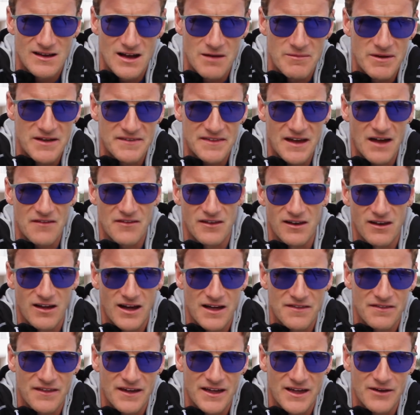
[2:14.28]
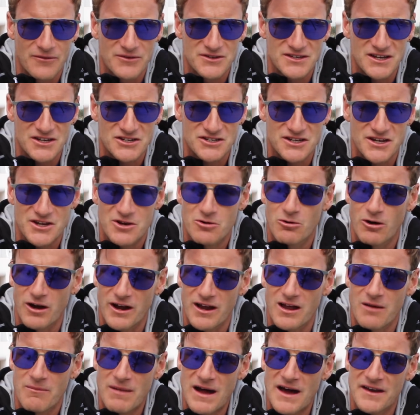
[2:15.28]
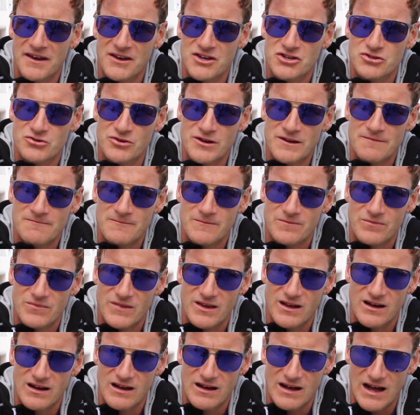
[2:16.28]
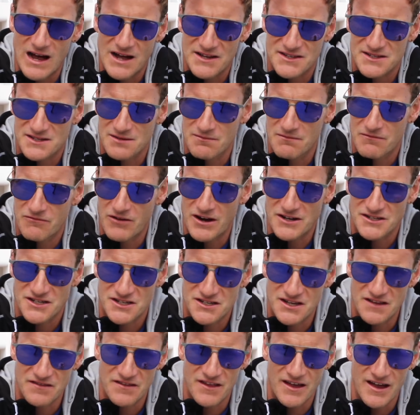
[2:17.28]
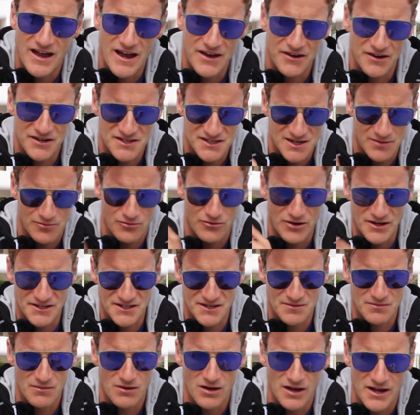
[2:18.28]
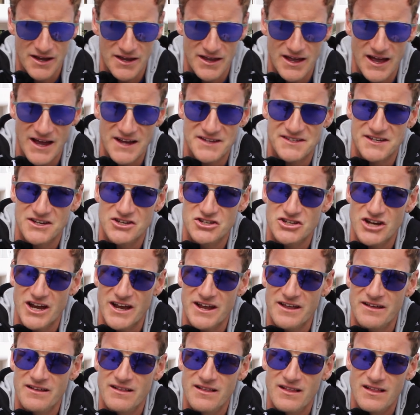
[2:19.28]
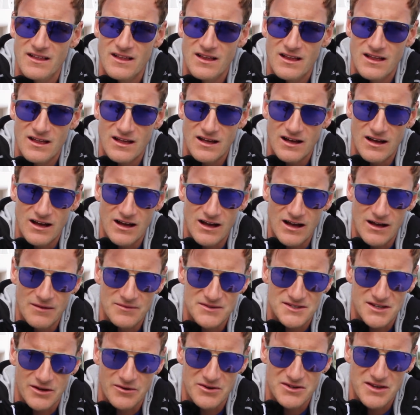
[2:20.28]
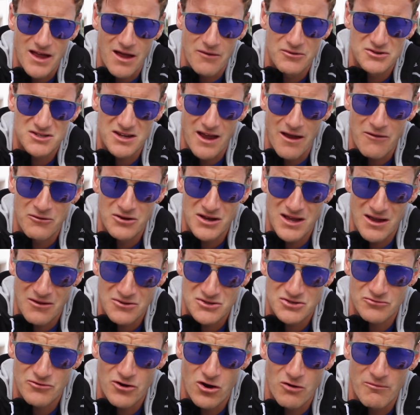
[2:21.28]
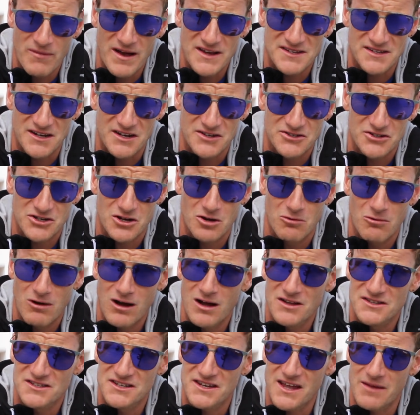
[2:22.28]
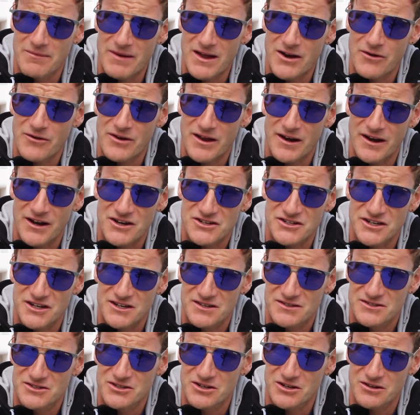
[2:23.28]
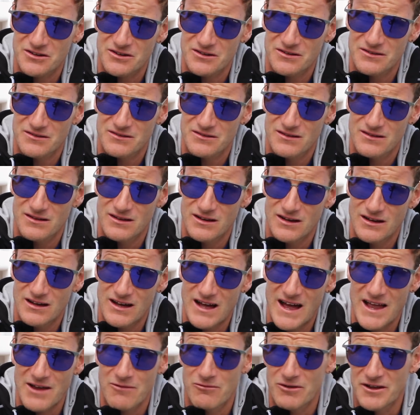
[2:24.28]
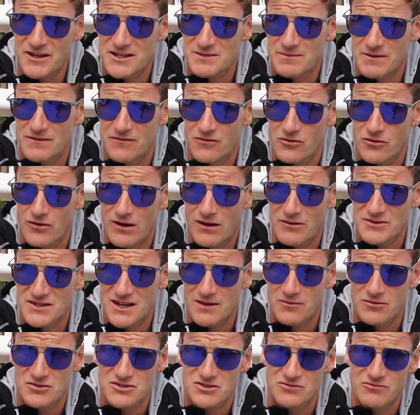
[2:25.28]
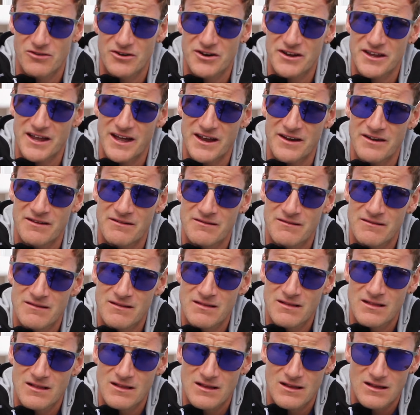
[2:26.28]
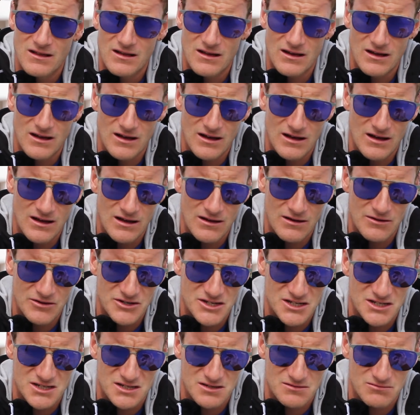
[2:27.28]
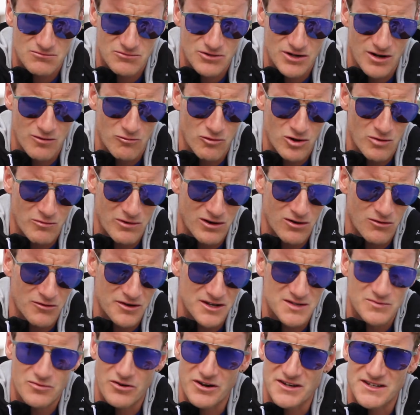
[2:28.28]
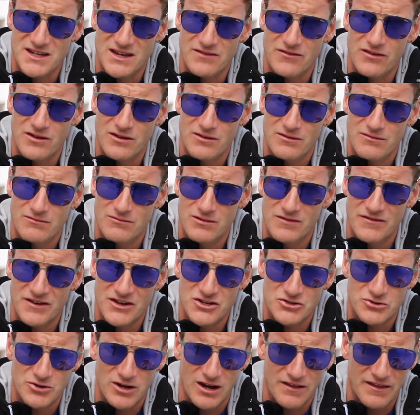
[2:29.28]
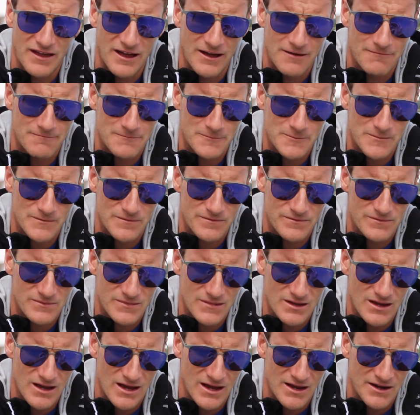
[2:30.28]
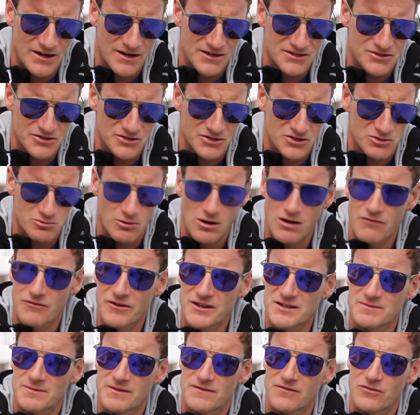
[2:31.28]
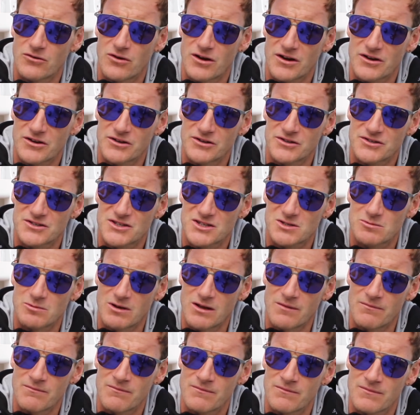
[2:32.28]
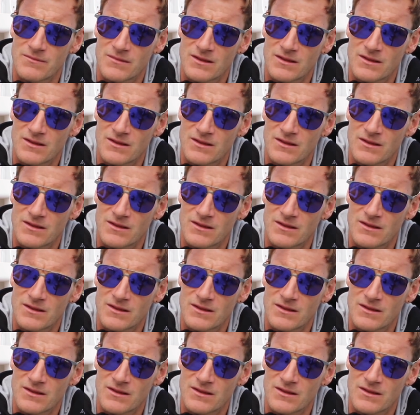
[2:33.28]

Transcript: a bit down the line that it was actually quite a bad injury. I had some fractures in there, and I separated my ACJ. So it was a real mess, and it took a while to get better again. Actually, it took 8 weeks before I was able to run again, which is one of my longest breaks ever with an injury like that. And it took 12 weeks before I could swim